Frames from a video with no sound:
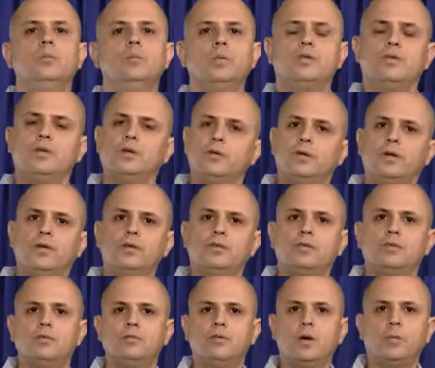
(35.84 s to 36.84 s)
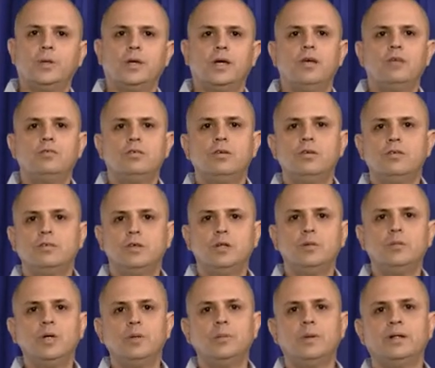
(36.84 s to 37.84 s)
But synchronous replication is
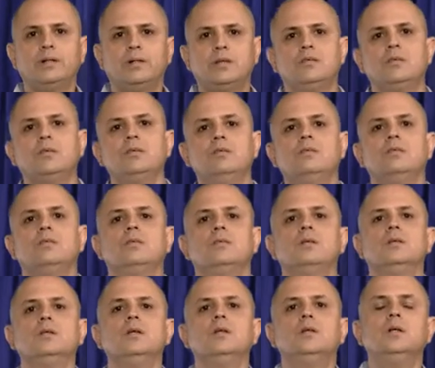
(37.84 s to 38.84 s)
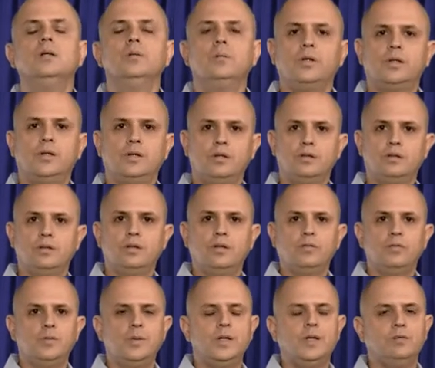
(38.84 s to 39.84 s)
limited by distance because
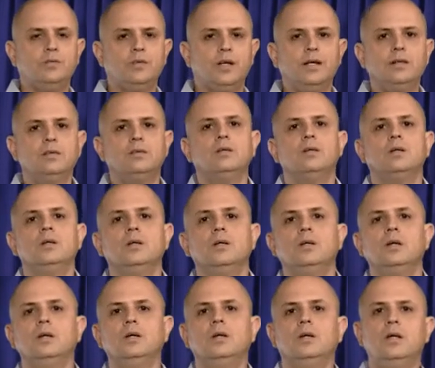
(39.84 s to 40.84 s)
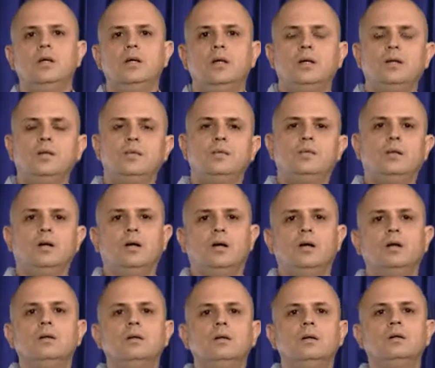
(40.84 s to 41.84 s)
of speed of light. It
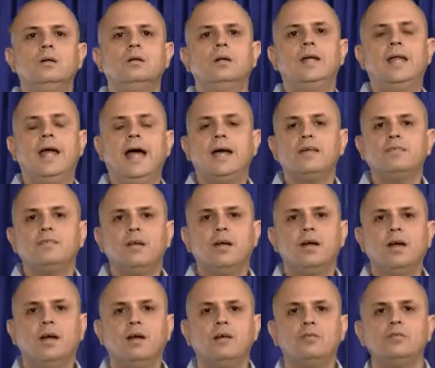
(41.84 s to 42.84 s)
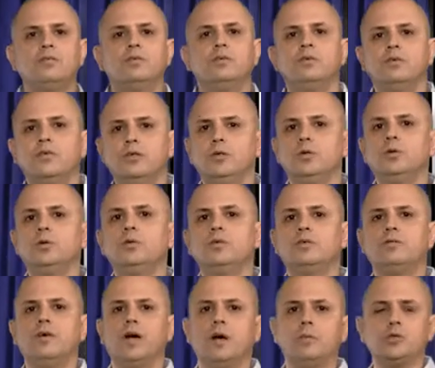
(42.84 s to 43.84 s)
has to
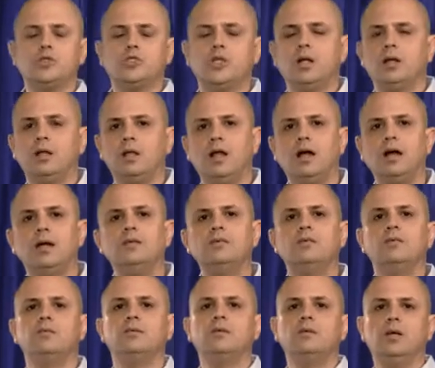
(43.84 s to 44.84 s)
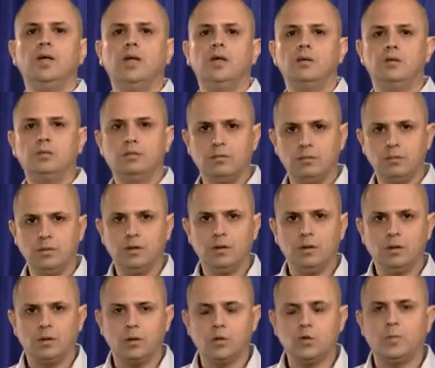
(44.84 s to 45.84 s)
use fiber channel lines and
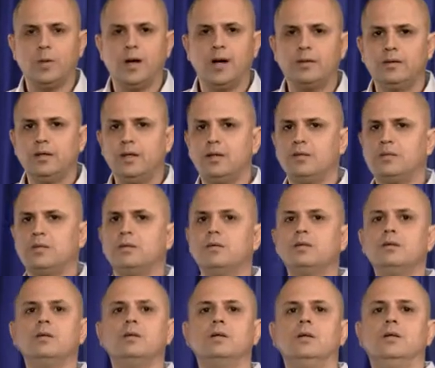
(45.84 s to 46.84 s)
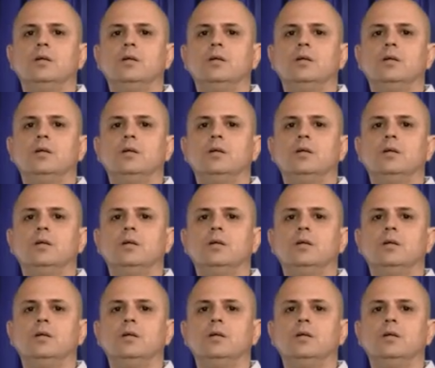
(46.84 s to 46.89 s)
close by a data center.